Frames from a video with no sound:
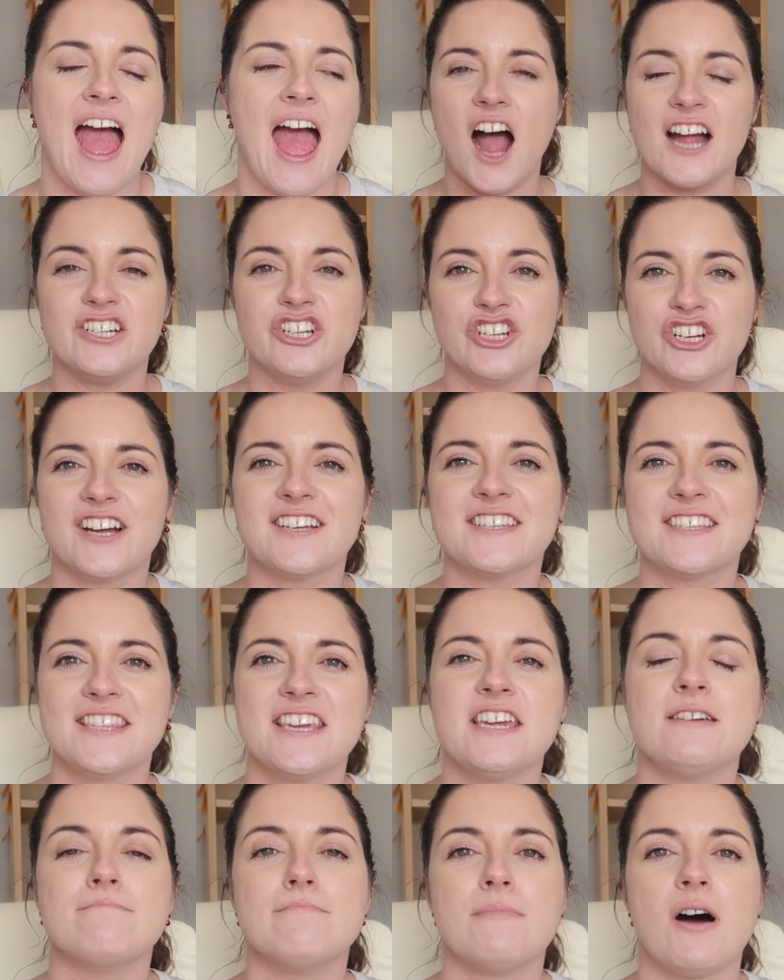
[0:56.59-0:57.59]
I just
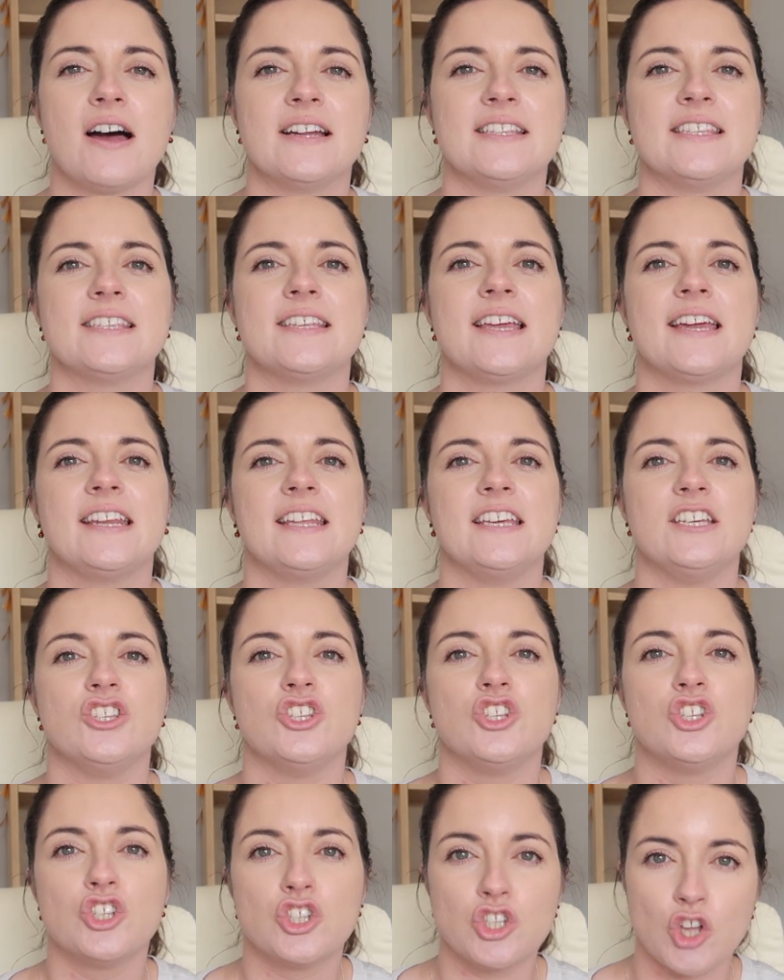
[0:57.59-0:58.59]
think mindset is
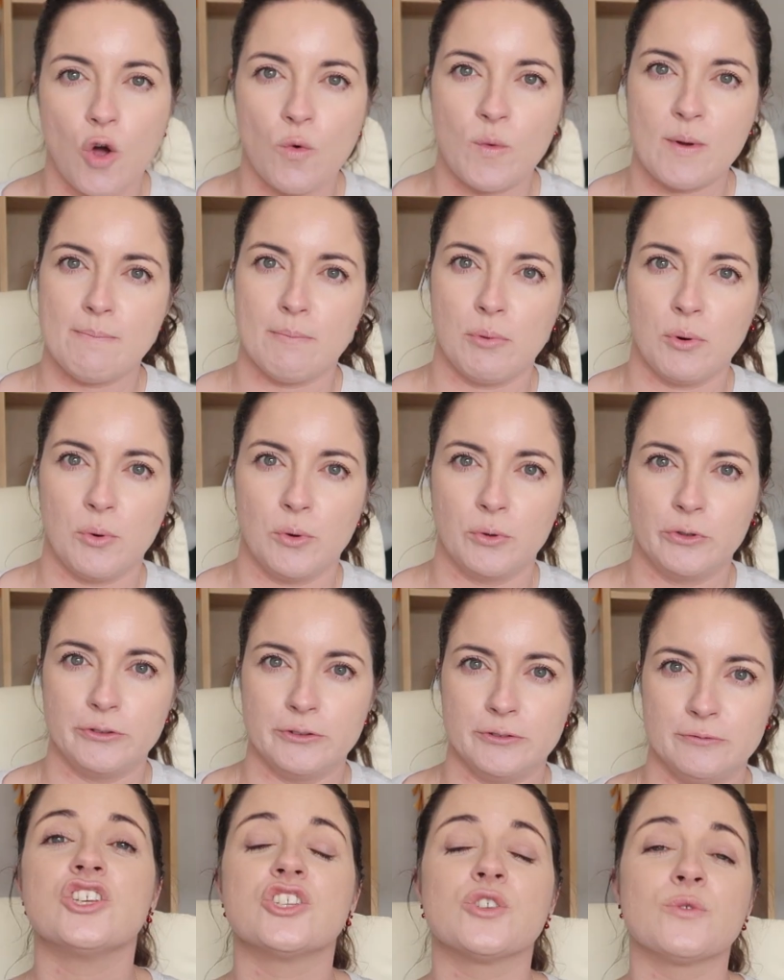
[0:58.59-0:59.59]
so
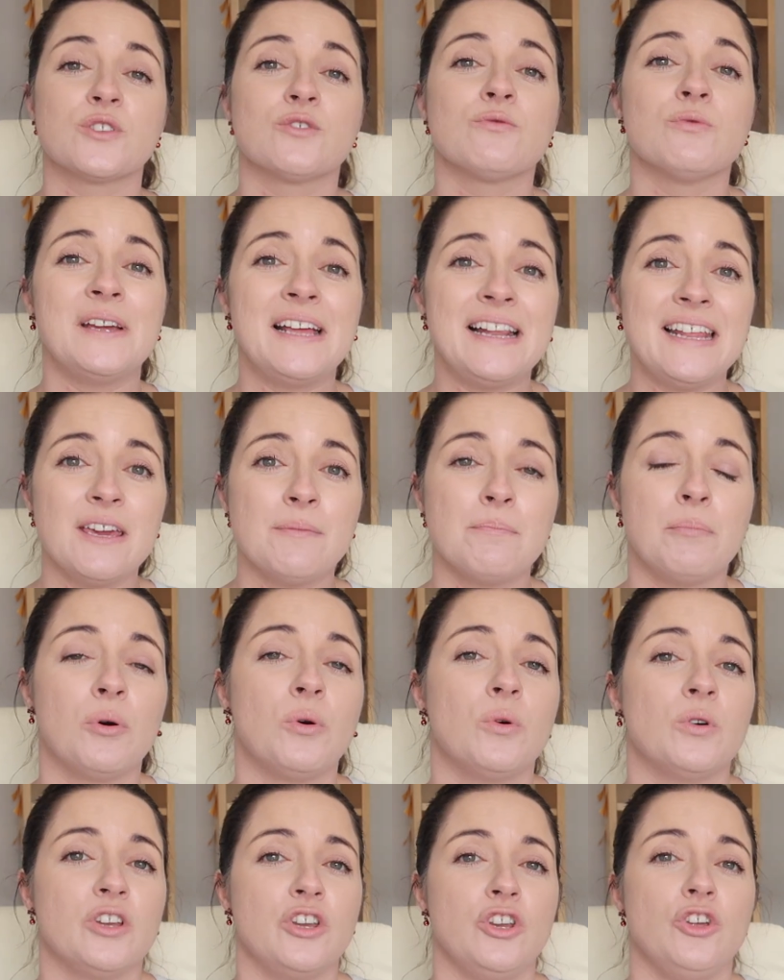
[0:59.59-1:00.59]
important. So it's really
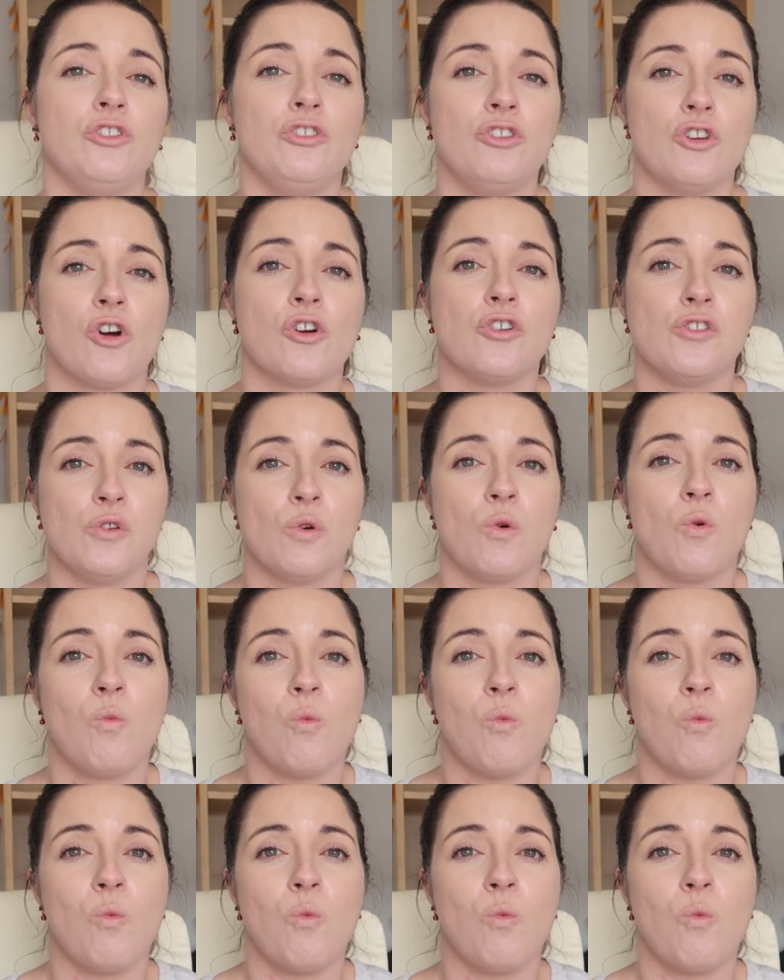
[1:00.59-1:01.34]
important you know your